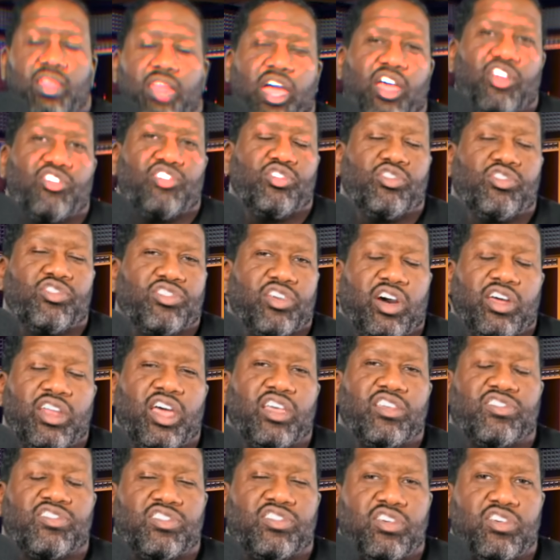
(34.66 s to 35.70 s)
Now, as you saw,
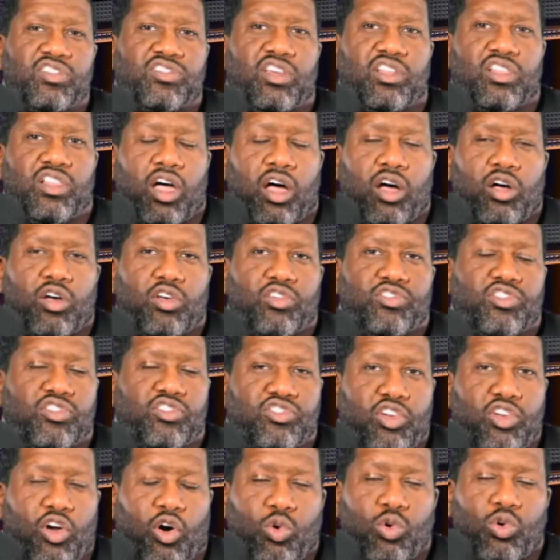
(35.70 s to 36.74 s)
that sister lost a
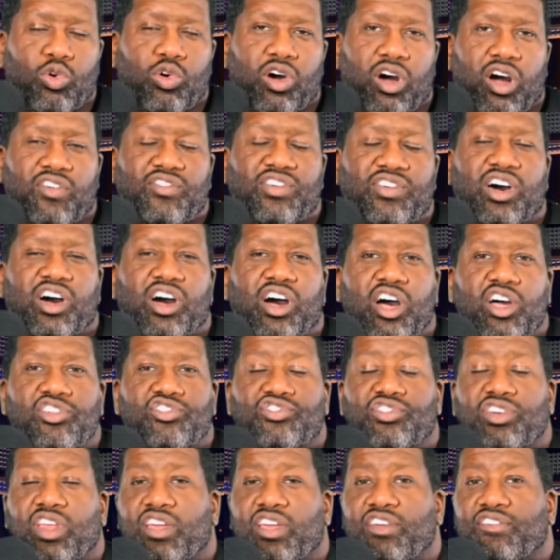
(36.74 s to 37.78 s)
total of
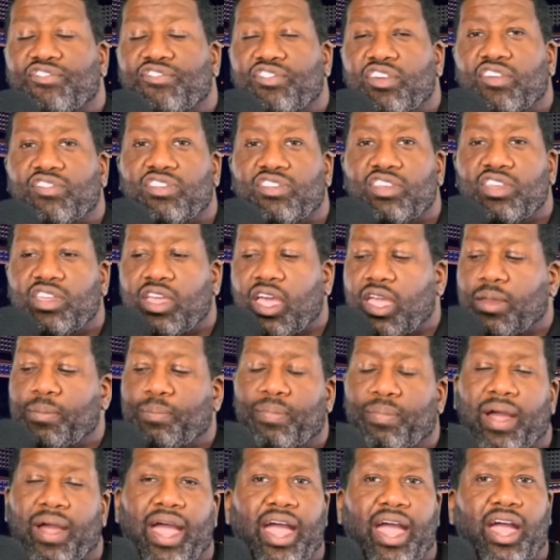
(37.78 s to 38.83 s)

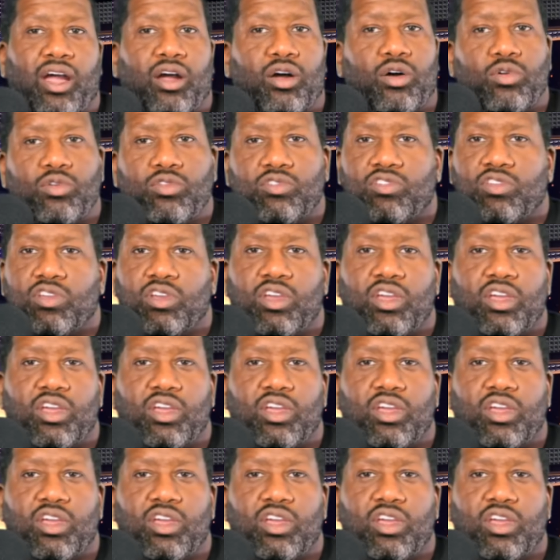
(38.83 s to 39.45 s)
158 pounds.